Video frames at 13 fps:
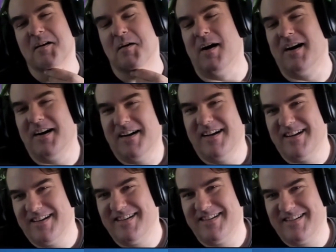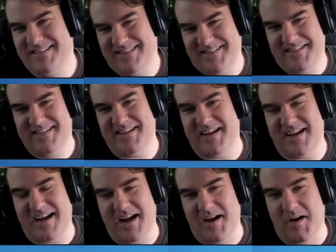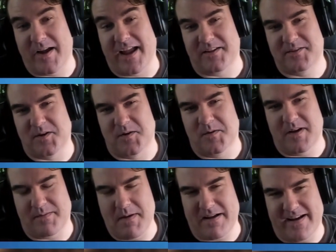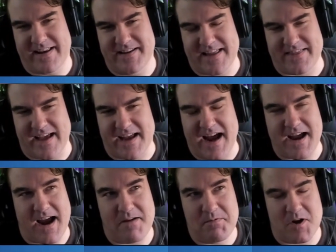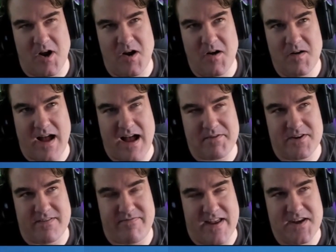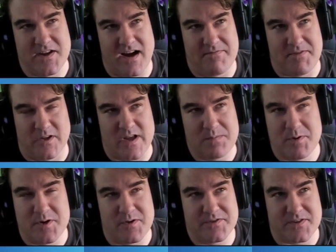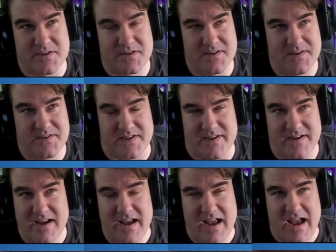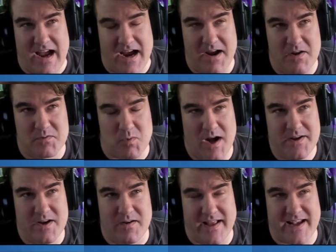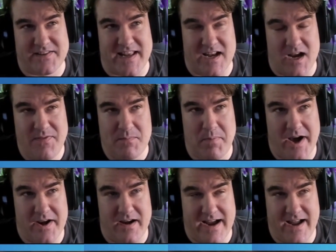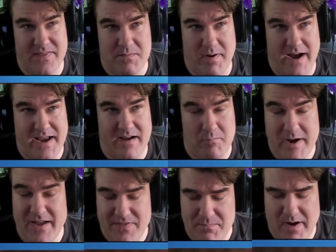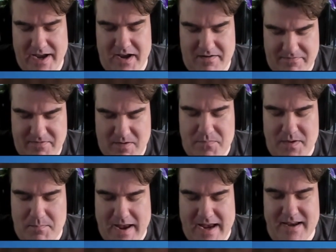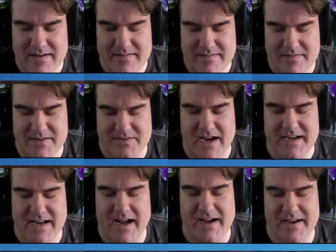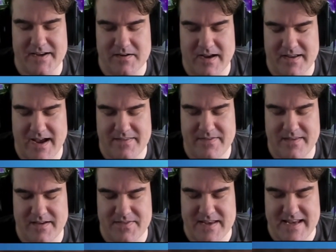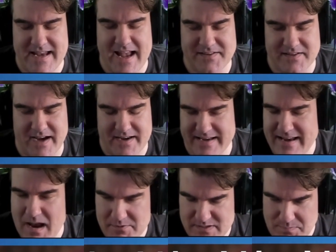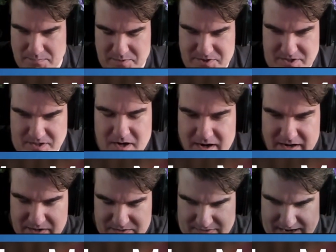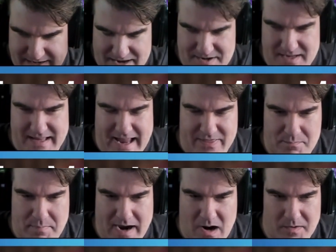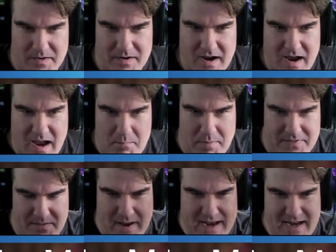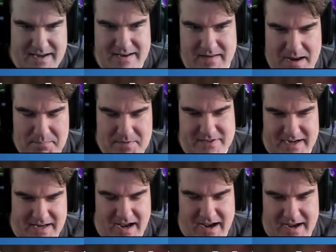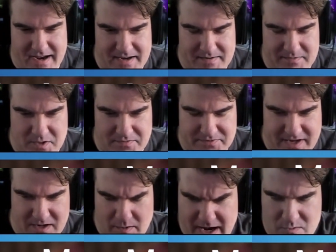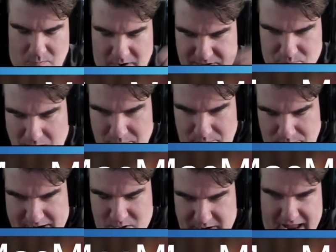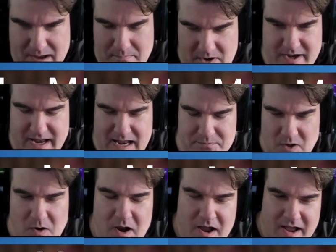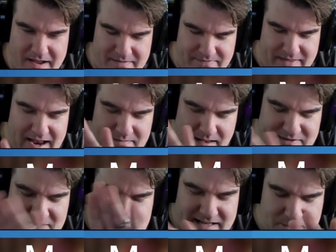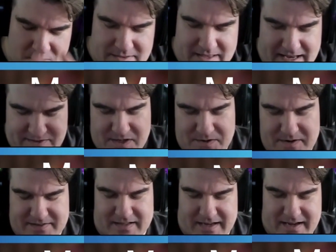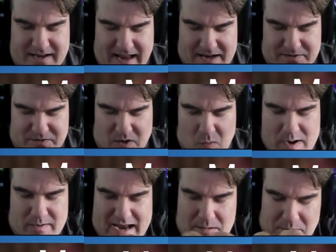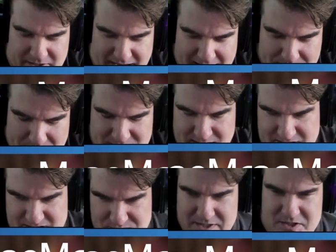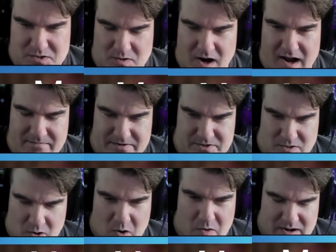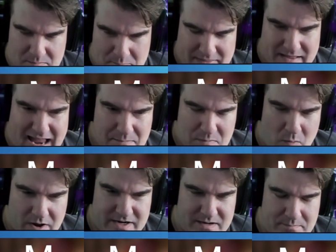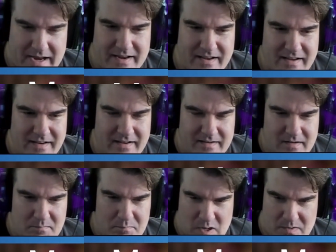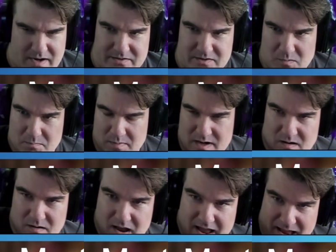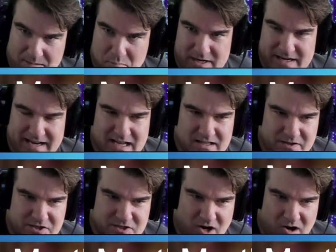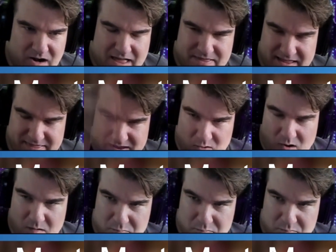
pretty well, strict? Okay, so I can take that. I, I recall having to fend off a lot of producers, and I, you know, like I said, I got the buy-off. I got the buy-off. We got the buy-off from the main design guy at the, on the E A side. E A was a publisher, so they technically had the power. But the main game design guy sort of said, "Okay, run, run, make your game, make your game." So that essentially, I took that seriously, and so we were able to kind of basically splinter off as our own and make the game we wanted to make. Period. So we, you know, in putting together this chart, I think they were all